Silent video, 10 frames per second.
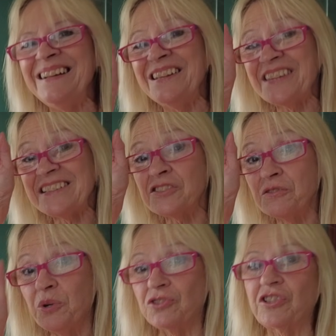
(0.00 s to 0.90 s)
Thanks for
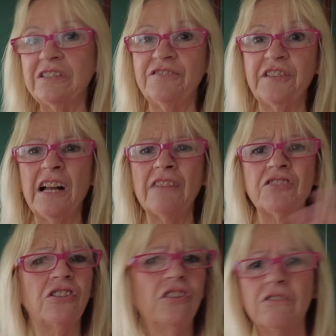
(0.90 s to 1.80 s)
watching. If you
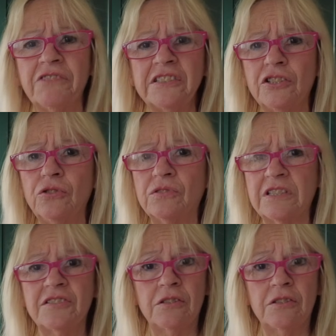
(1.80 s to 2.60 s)
haven't already cooked this,